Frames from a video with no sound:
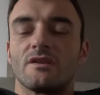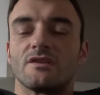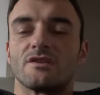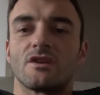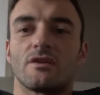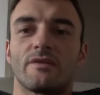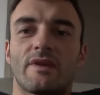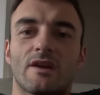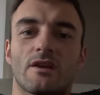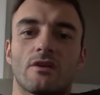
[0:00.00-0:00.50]

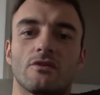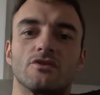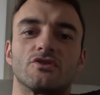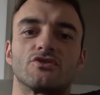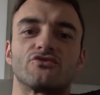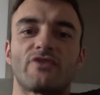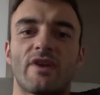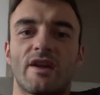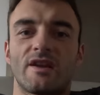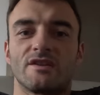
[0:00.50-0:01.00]
So that goes
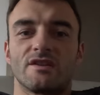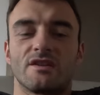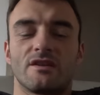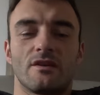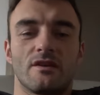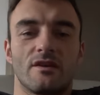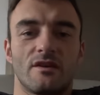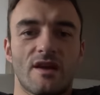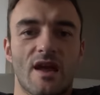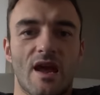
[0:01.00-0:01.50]
straight to
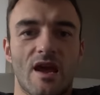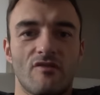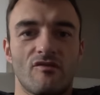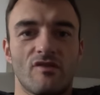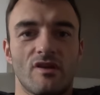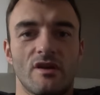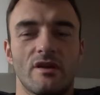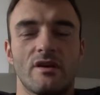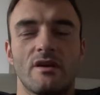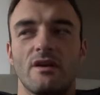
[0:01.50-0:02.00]
the
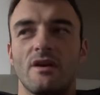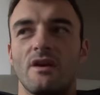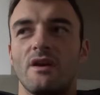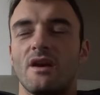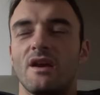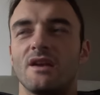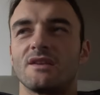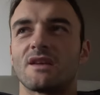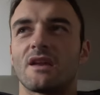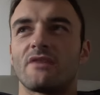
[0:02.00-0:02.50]
area
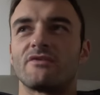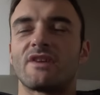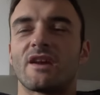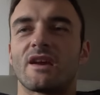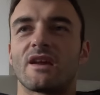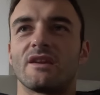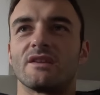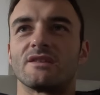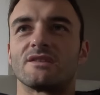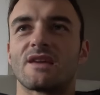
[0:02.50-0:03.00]
instead of
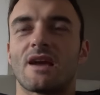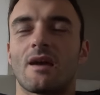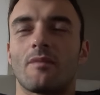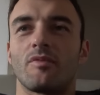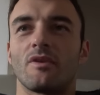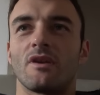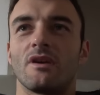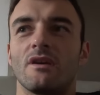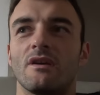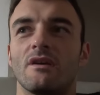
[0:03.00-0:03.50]
taking a
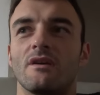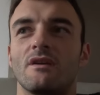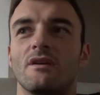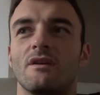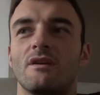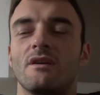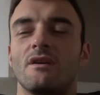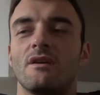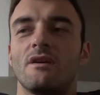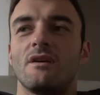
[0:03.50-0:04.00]
tablet.
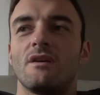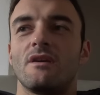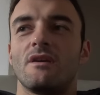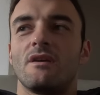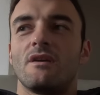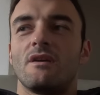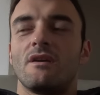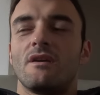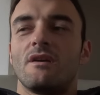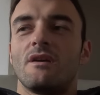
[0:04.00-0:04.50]

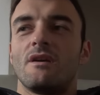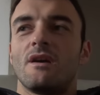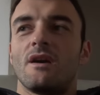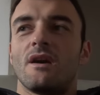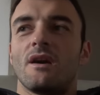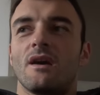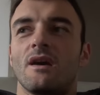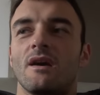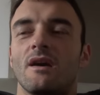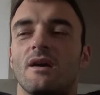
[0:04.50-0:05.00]

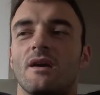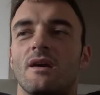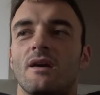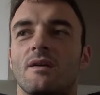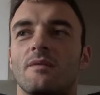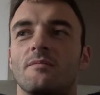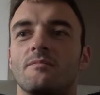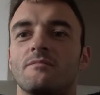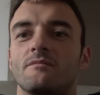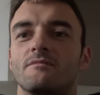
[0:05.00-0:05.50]

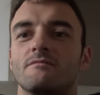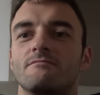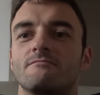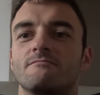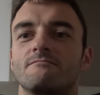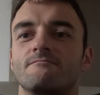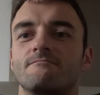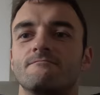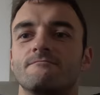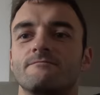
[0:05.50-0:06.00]
So
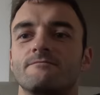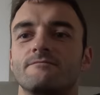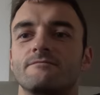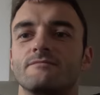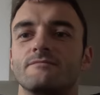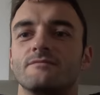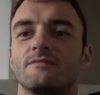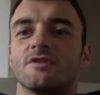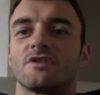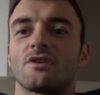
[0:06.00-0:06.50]

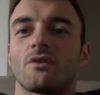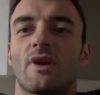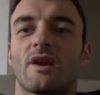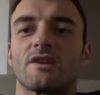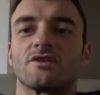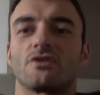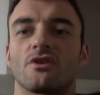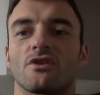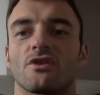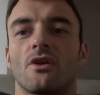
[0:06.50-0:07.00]
it
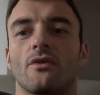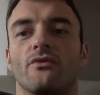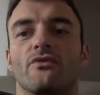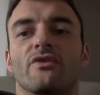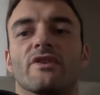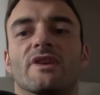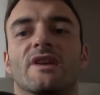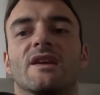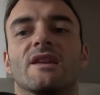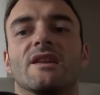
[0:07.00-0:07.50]
hasn't got to go
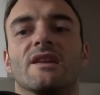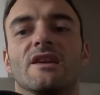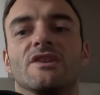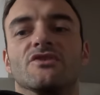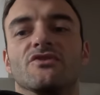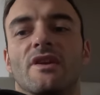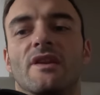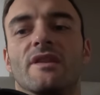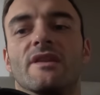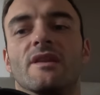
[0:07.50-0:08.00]
through the
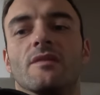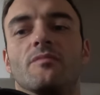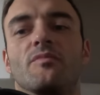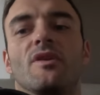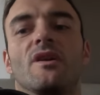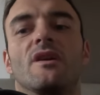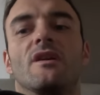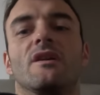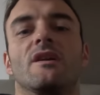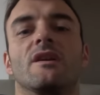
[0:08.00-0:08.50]
kidneys or anything,
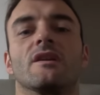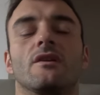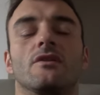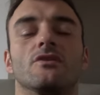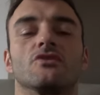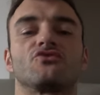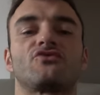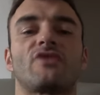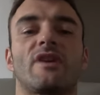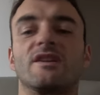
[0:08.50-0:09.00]
but it
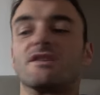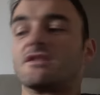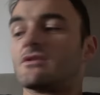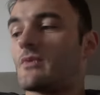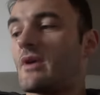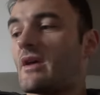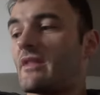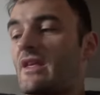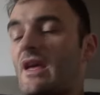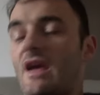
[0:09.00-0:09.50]
goes straight to
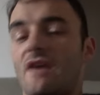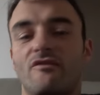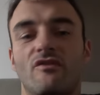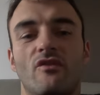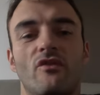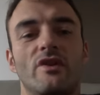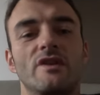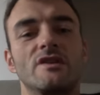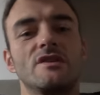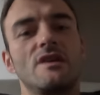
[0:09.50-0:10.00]
where the
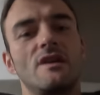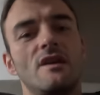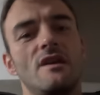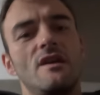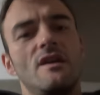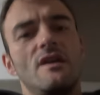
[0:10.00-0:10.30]
area is.